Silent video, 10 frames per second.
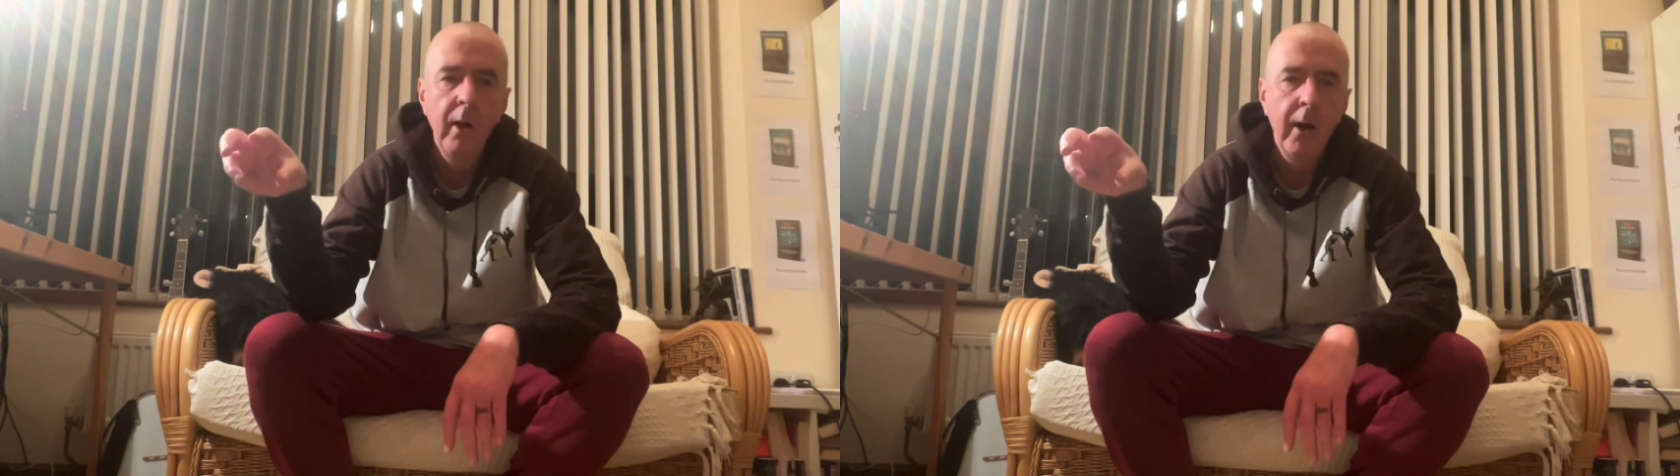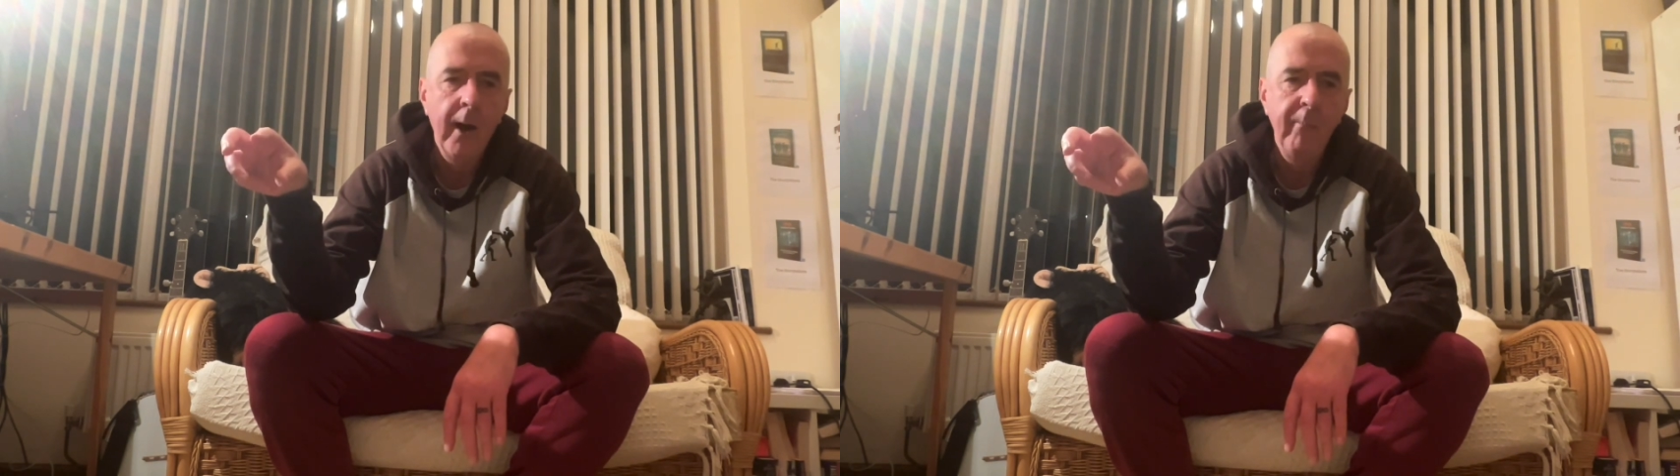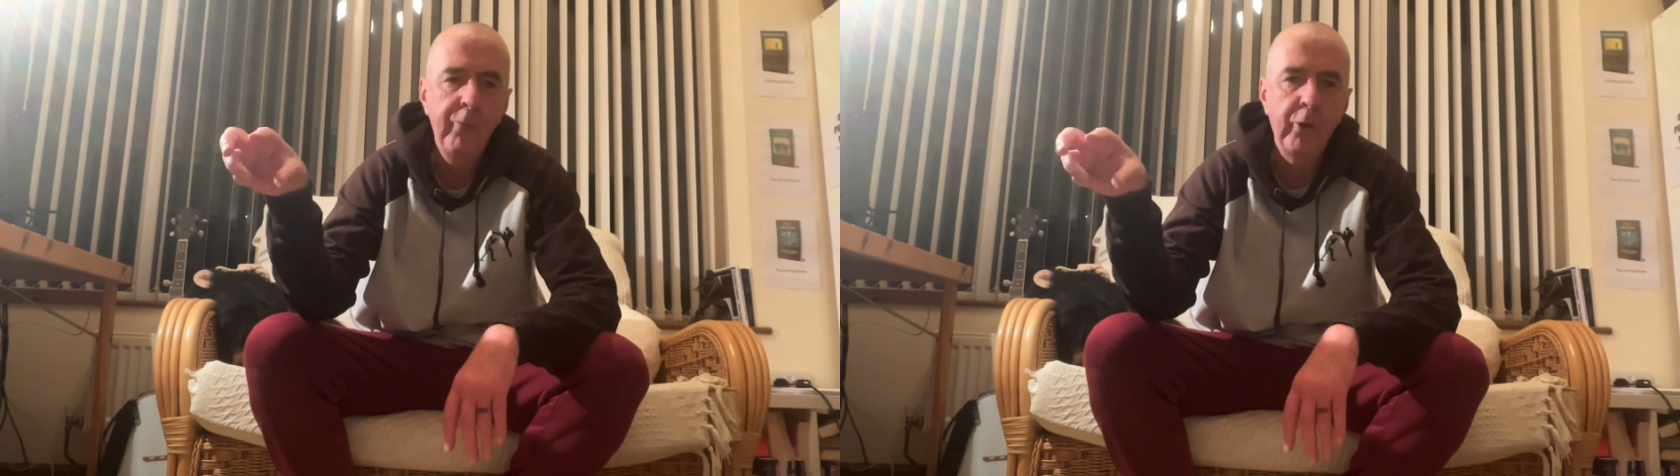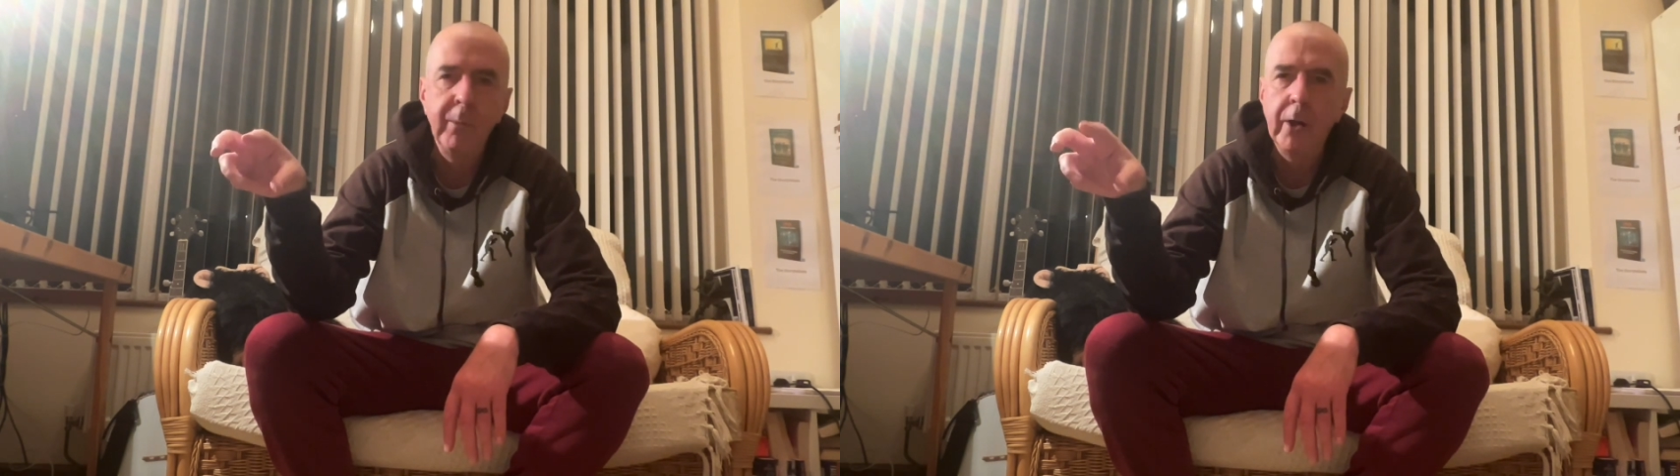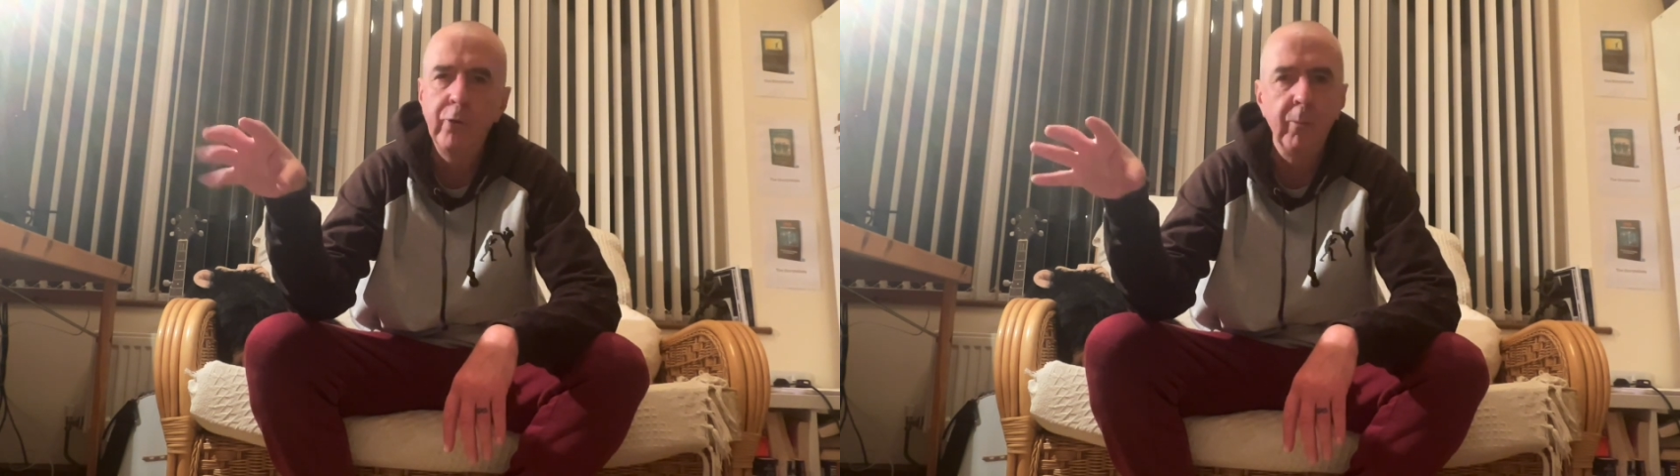To
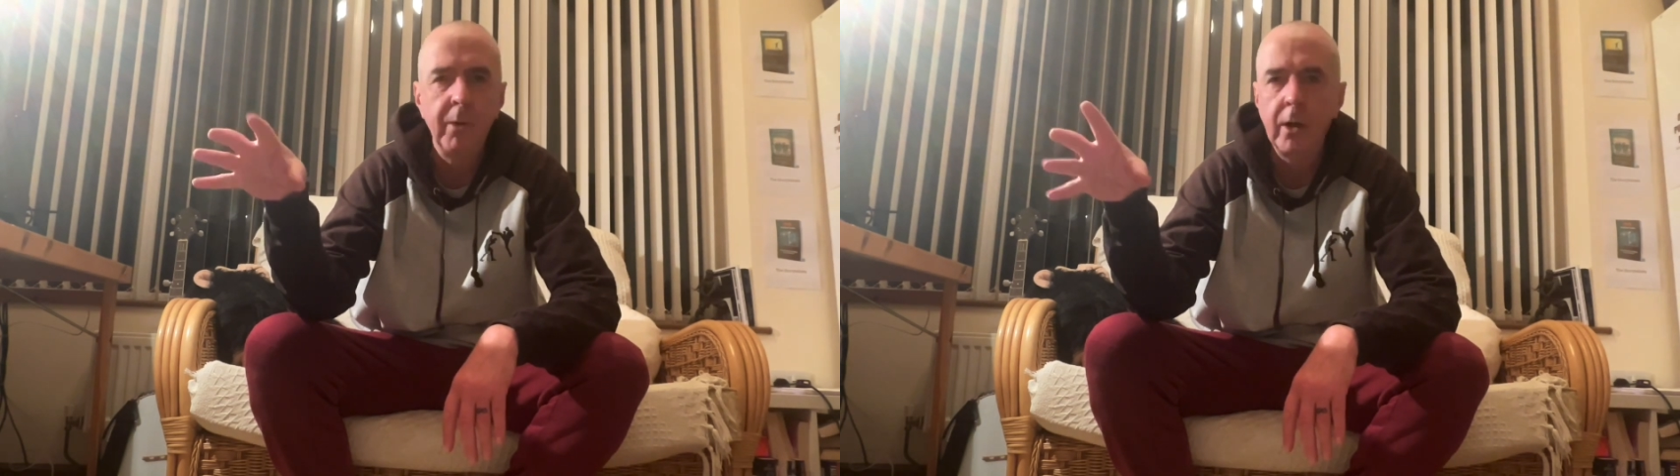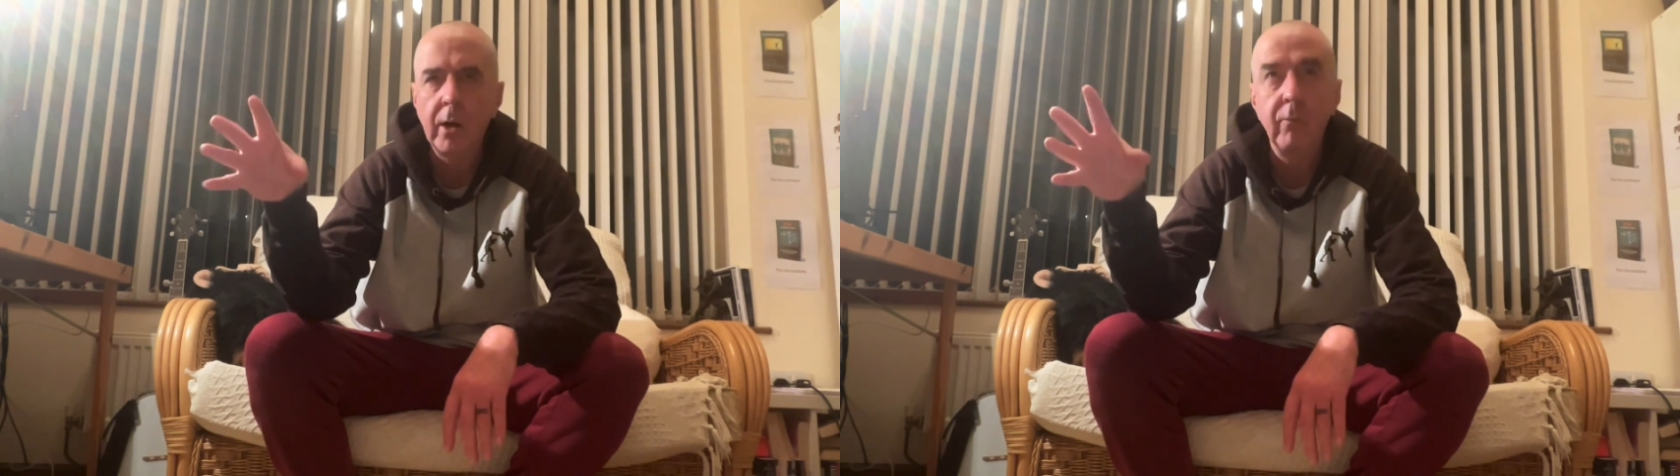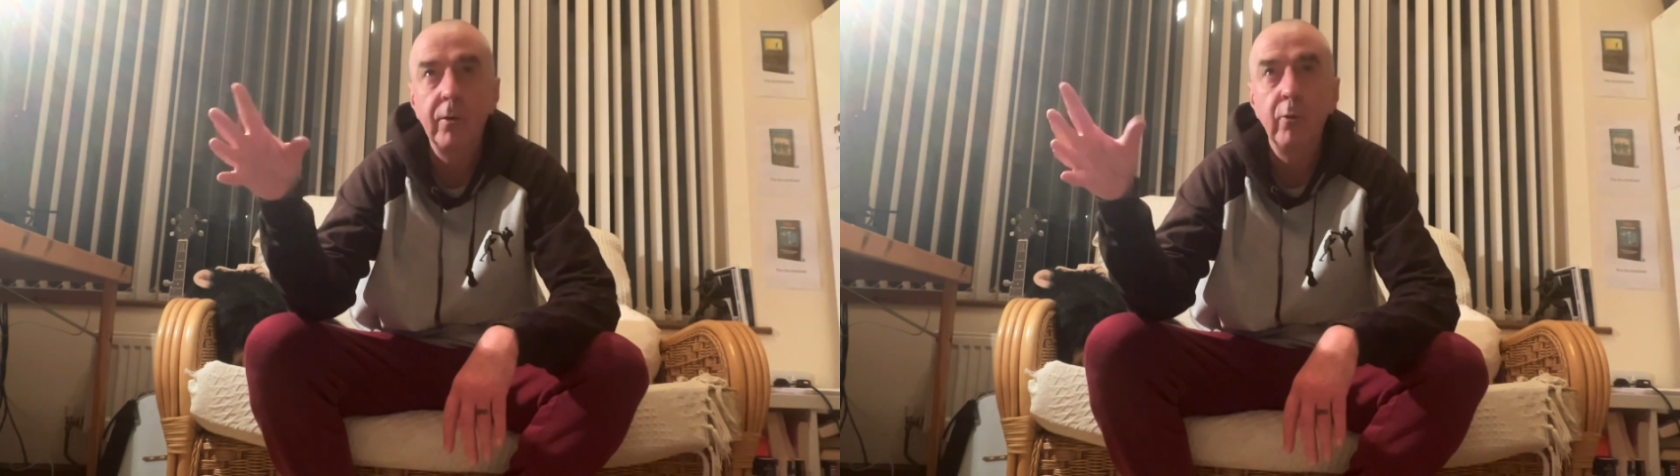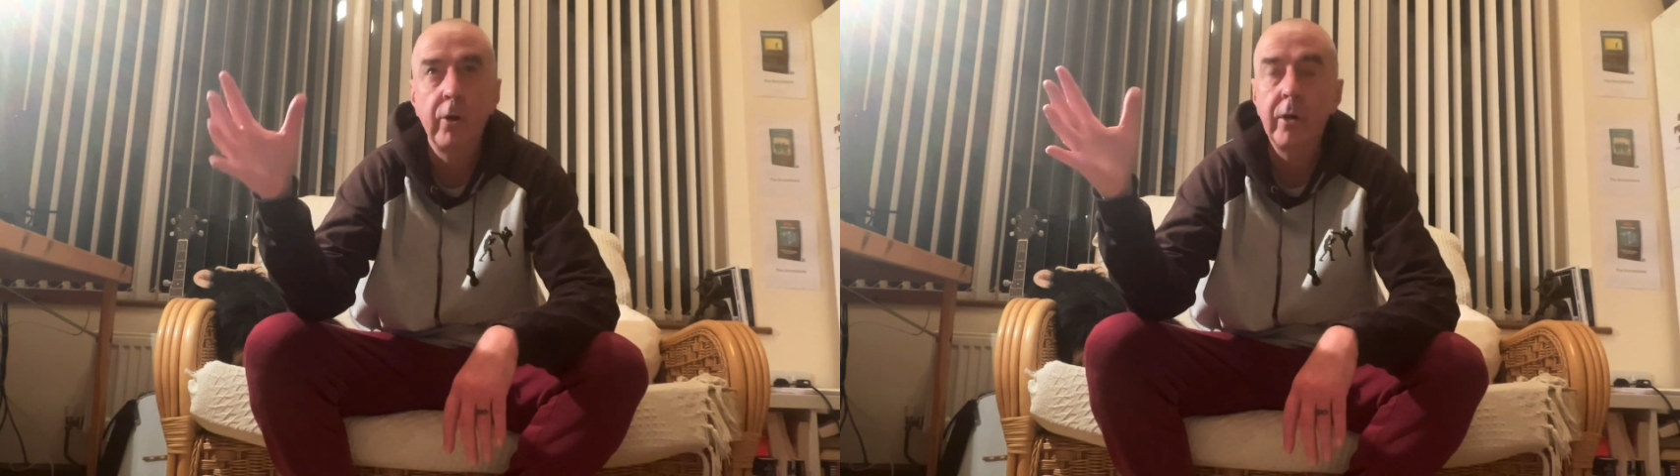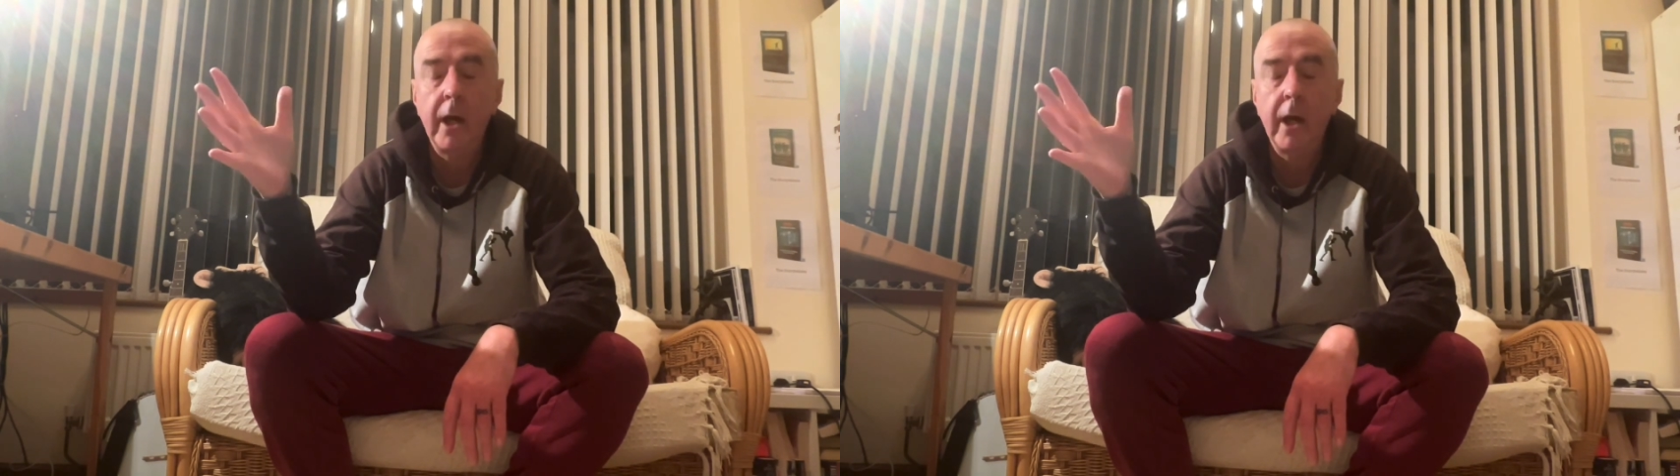me, it took me like, I think it was like